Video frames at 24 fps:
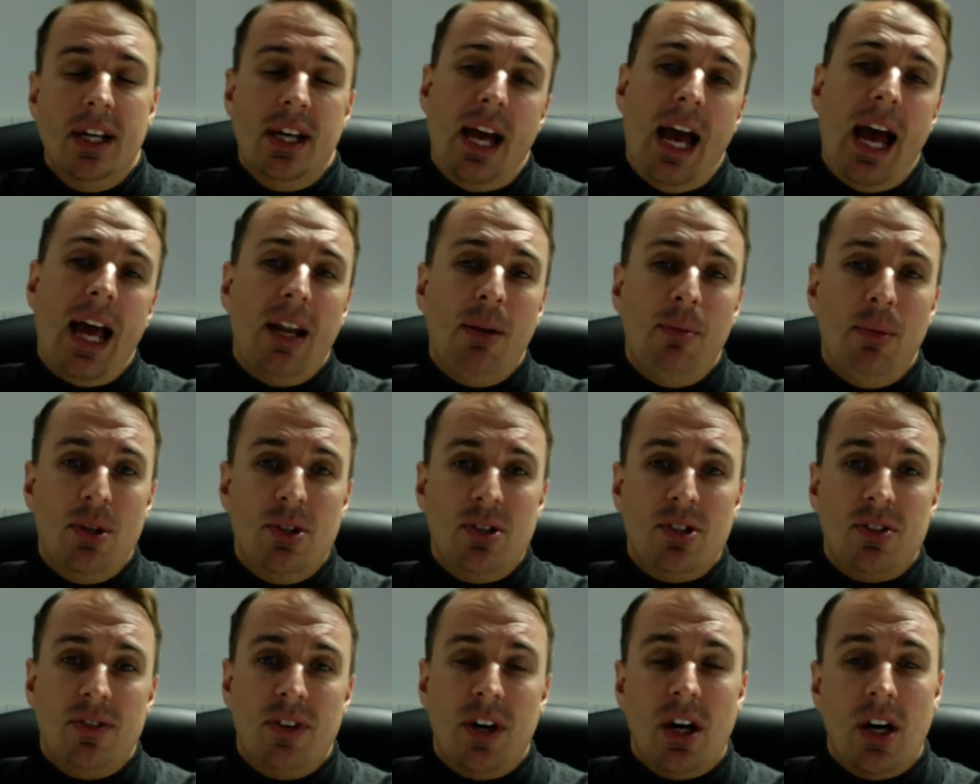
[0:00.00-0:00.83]

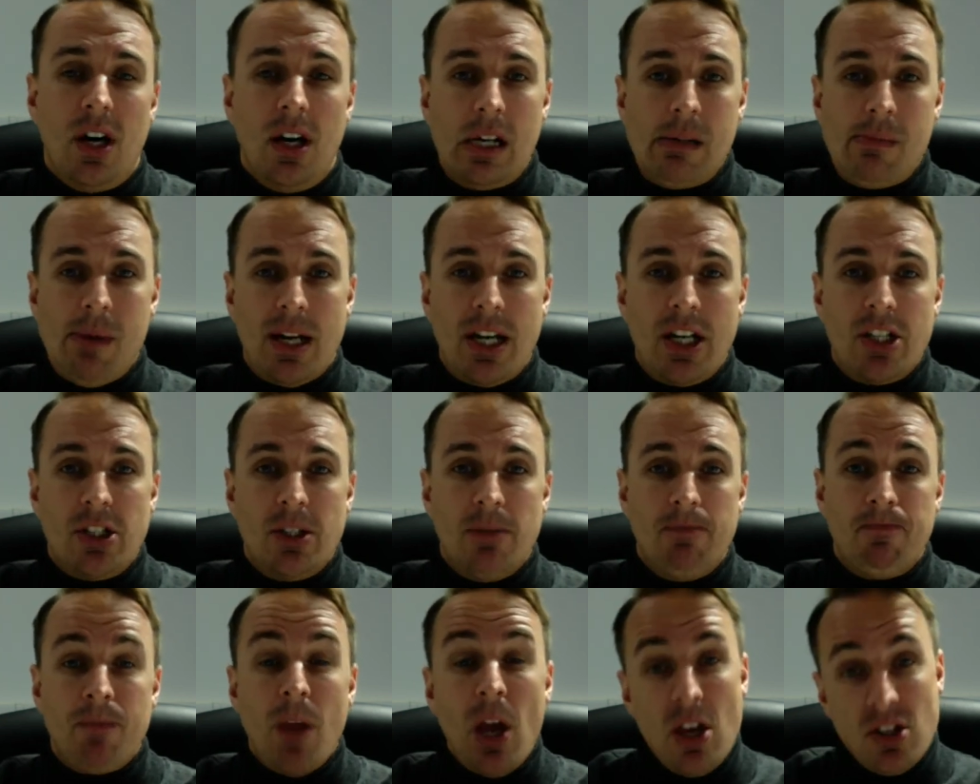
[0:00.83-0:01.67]
elements of a hiring manager.
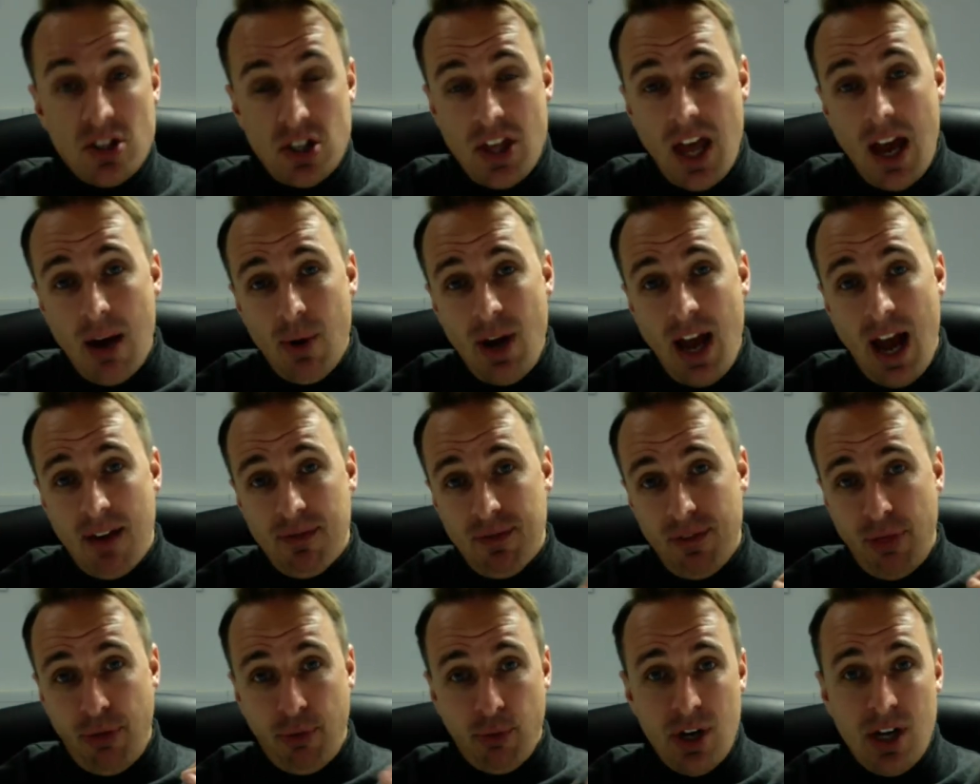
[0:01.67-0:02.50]
So there we
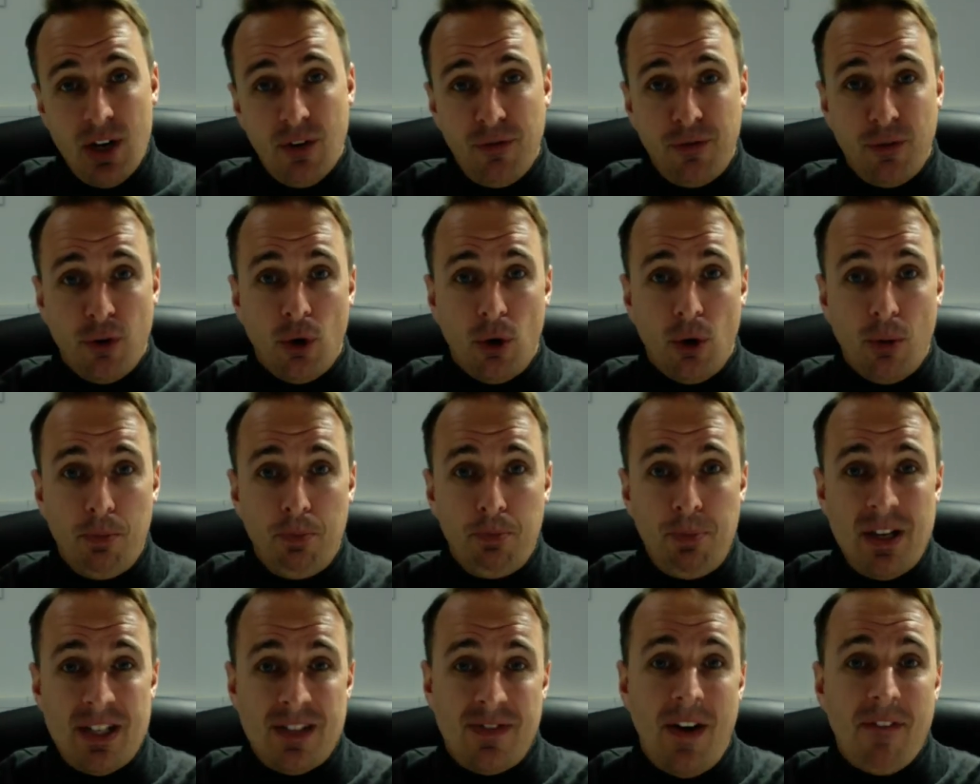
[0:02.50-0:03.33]
have 3 or 4
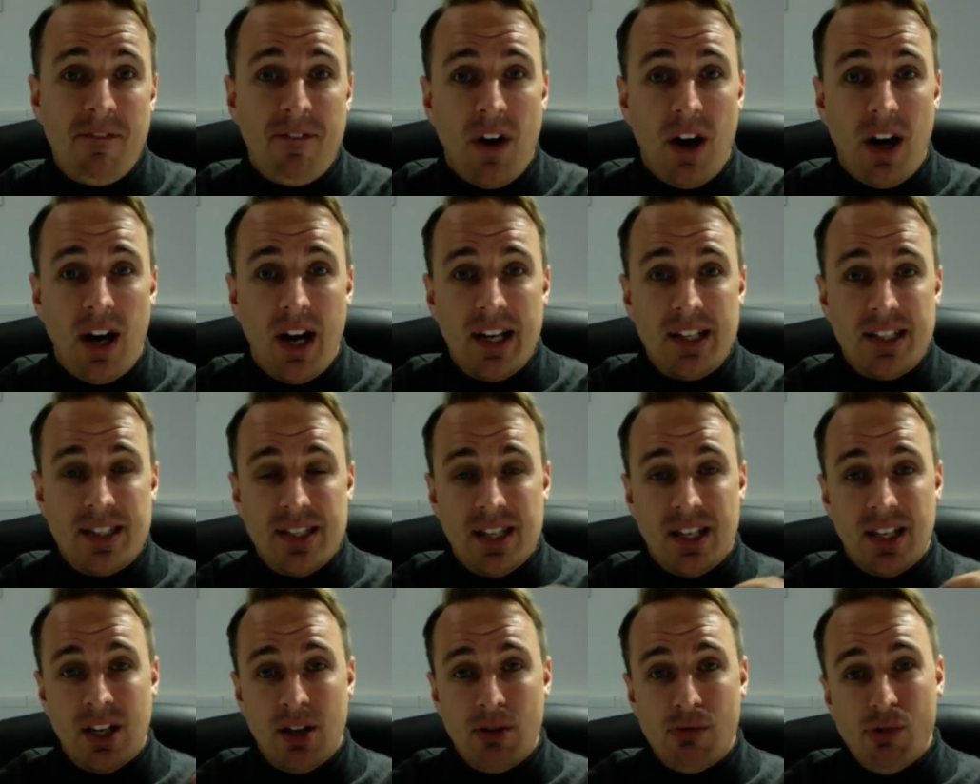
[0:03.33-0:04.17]
bits of advice
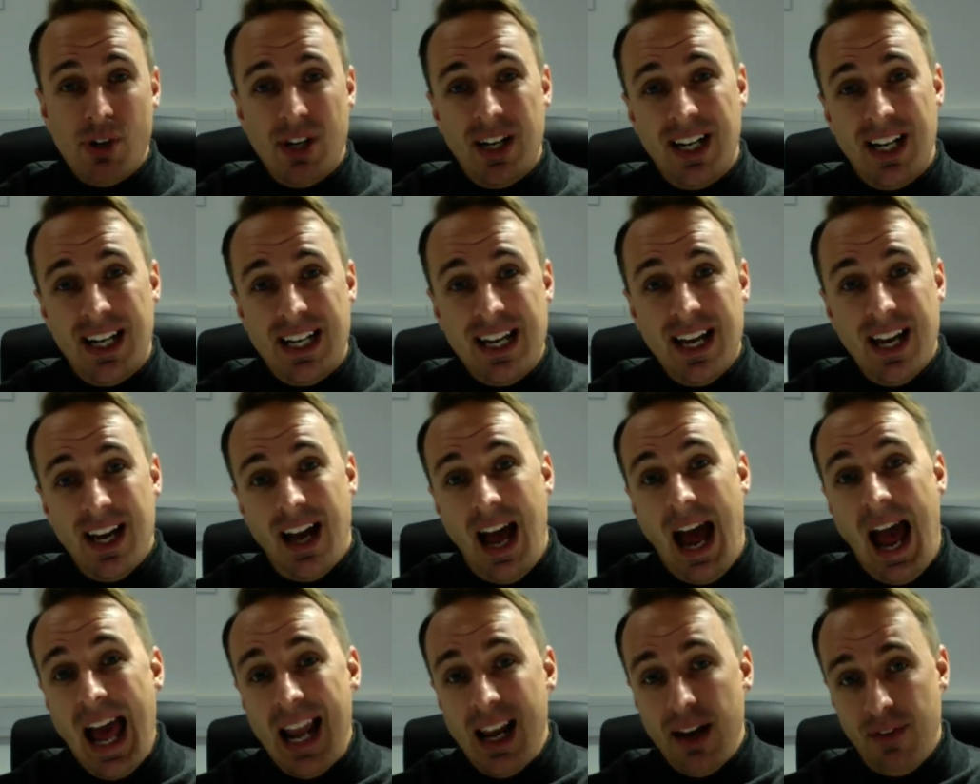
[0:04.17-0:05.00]
that can really
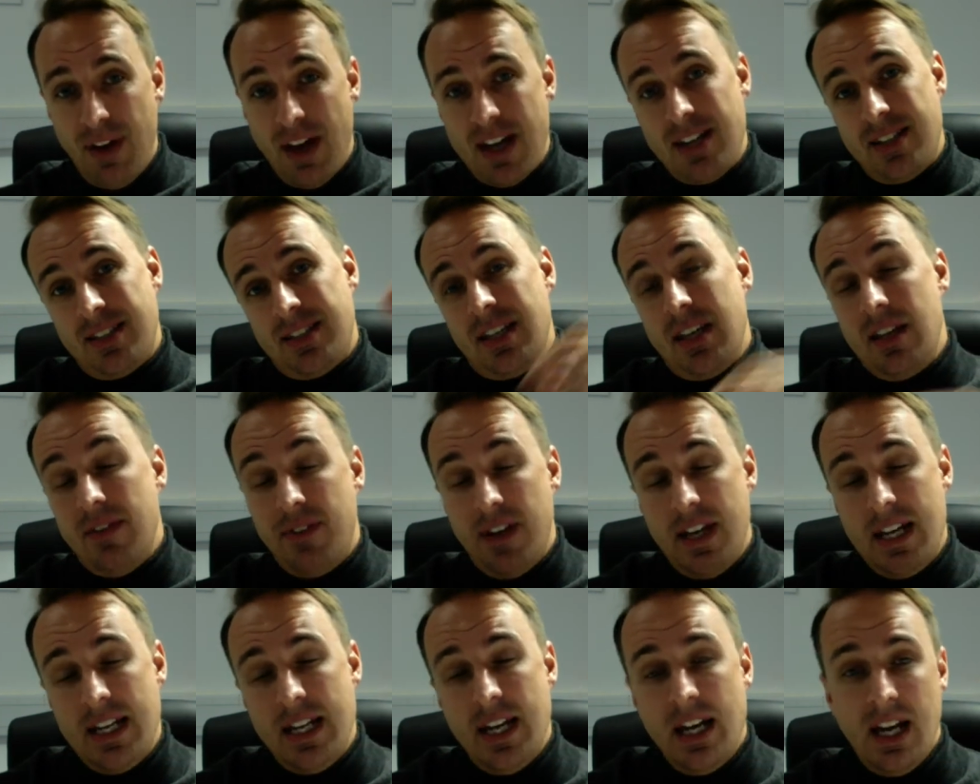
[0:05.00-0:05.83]
elevate your
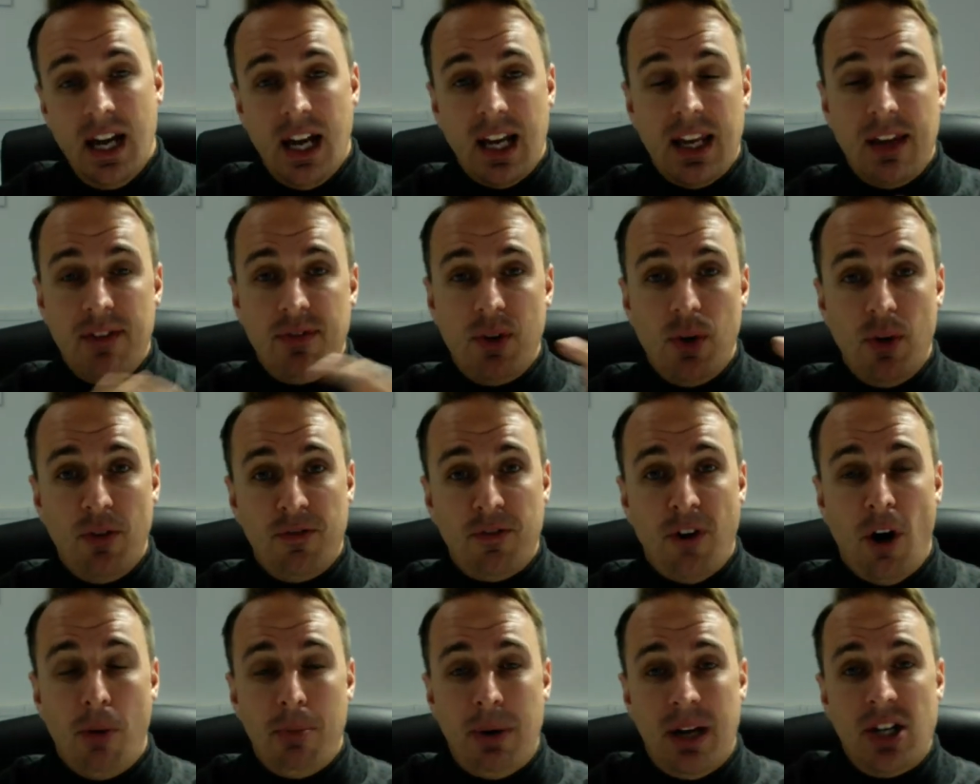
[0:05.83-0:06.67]
CV and give you a
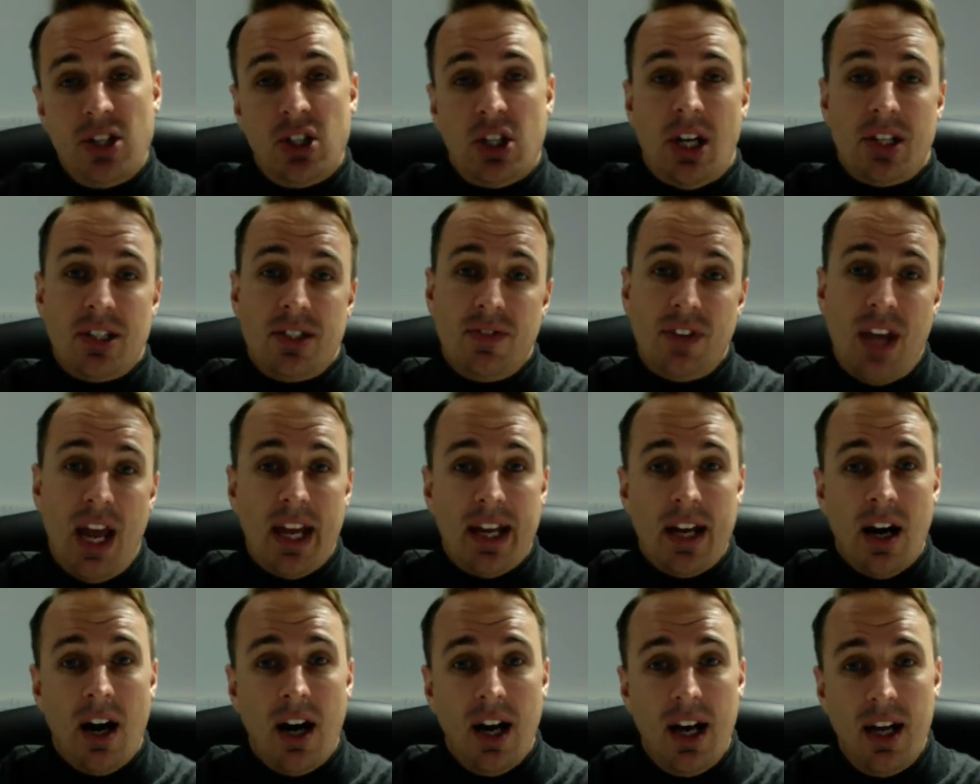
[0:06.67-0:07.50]
far better chance of
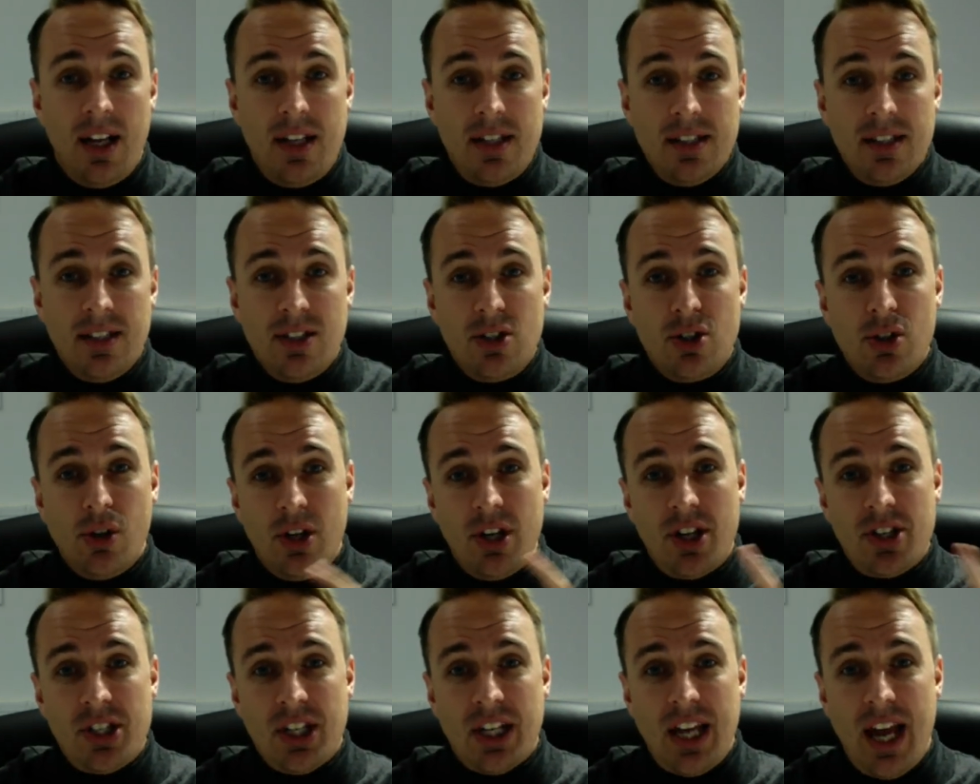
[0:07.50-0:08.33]
getting hired. Join
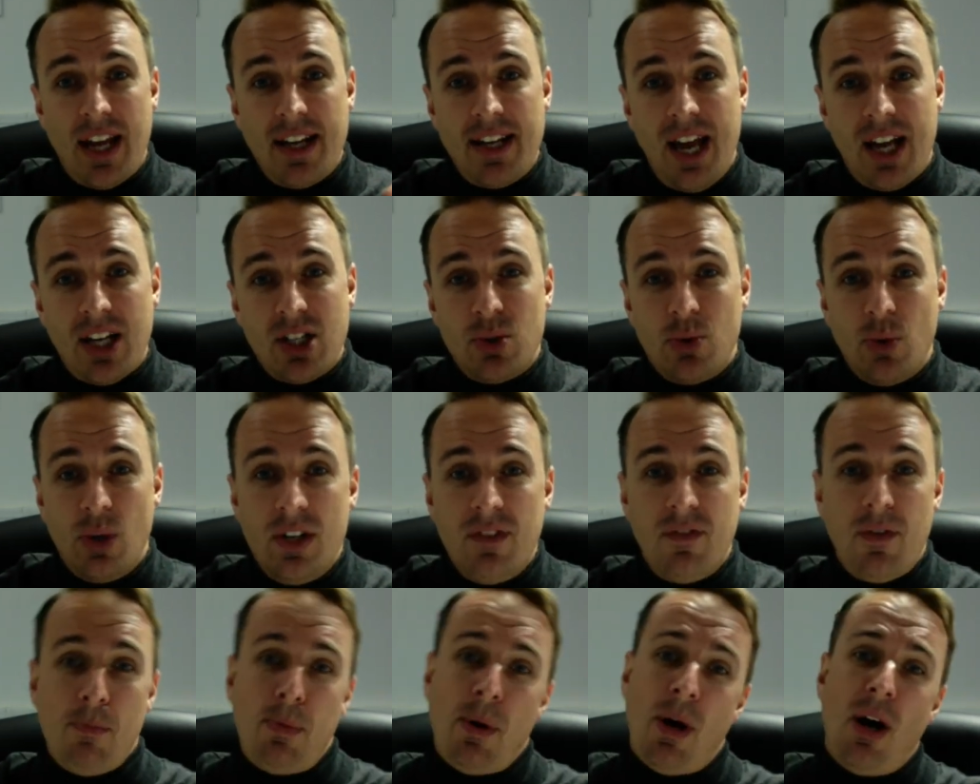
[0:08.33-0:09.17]
us again next
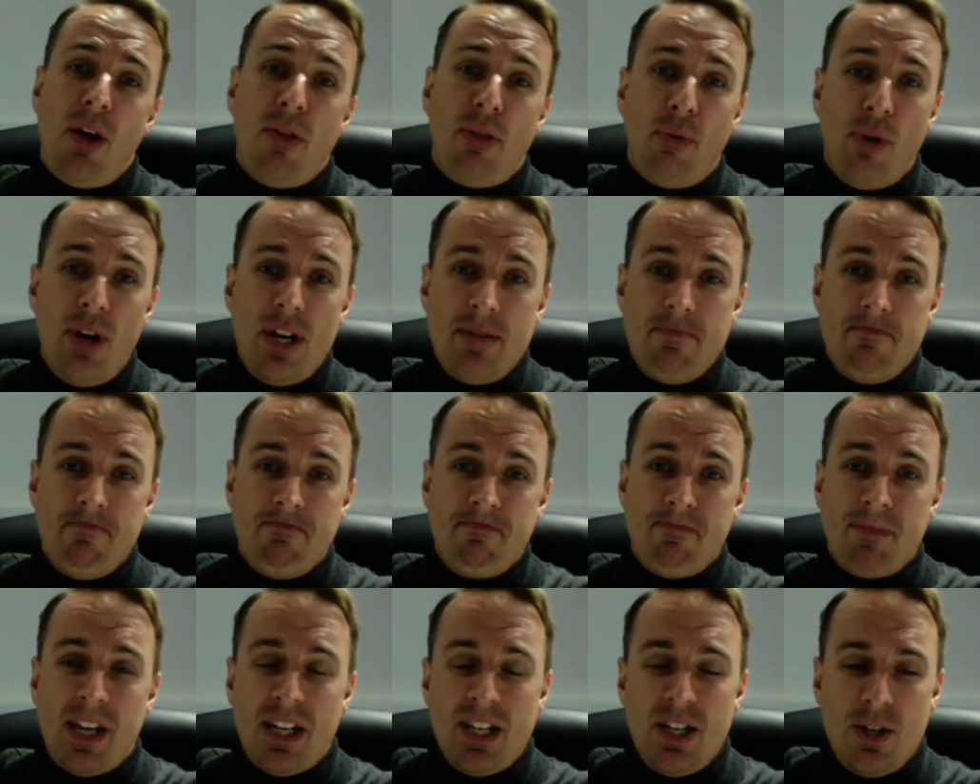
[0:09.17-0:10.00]
week for part 3.
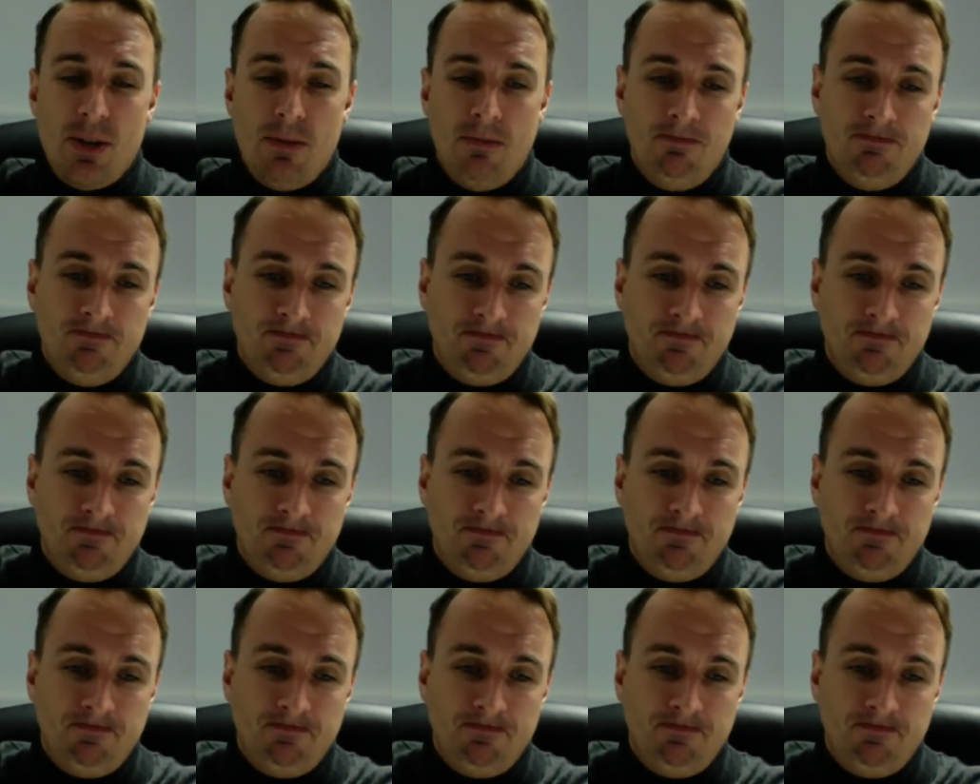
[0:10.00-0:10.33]
Thank you.